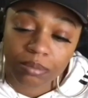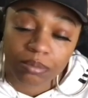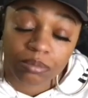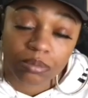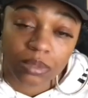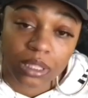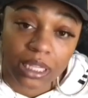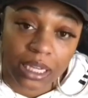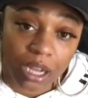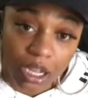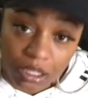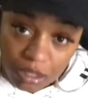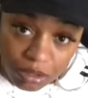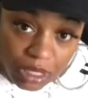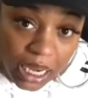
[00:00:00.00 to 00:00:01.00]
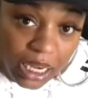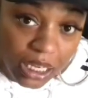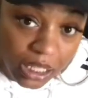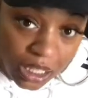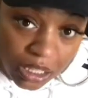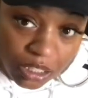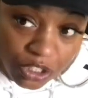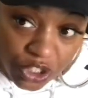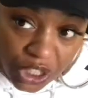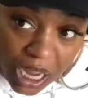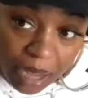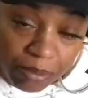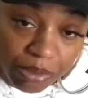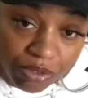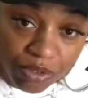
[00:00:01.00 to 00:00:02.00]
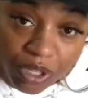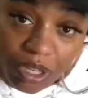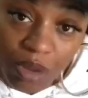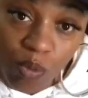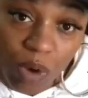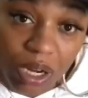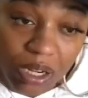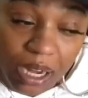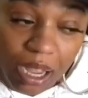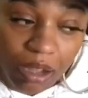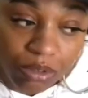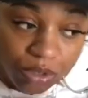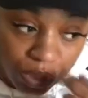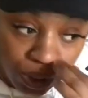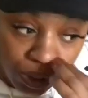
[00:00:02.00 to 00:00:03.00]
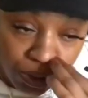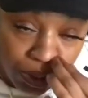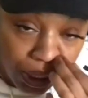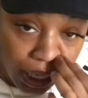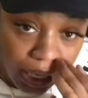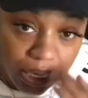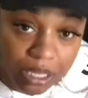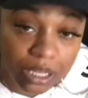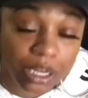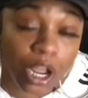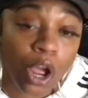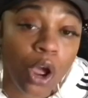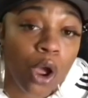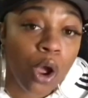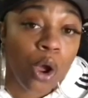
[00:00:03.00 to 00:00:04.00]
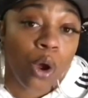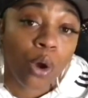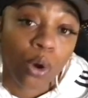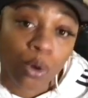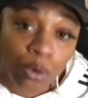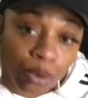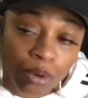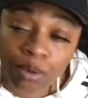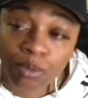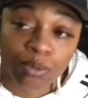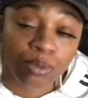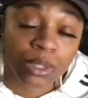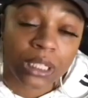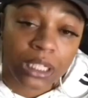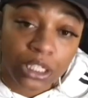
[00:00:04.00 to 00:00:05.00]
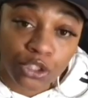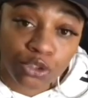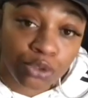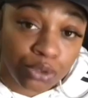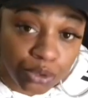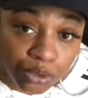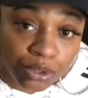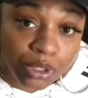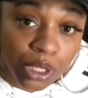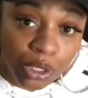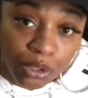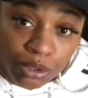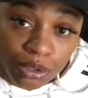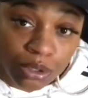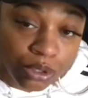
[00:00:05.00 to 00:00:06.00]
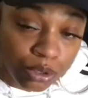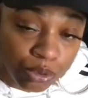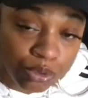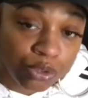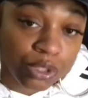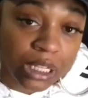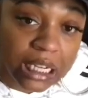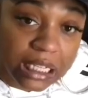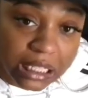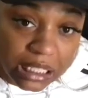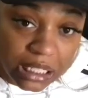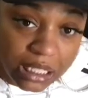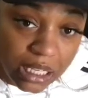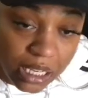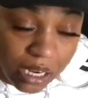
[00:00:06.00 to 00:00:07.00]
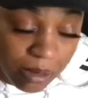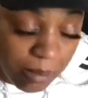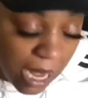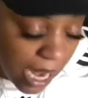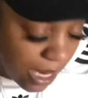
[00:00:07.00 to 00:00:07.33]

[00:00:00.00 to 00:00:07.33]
They also take another shot before they work out, you know, so they can reintroduce those nutrients into their body.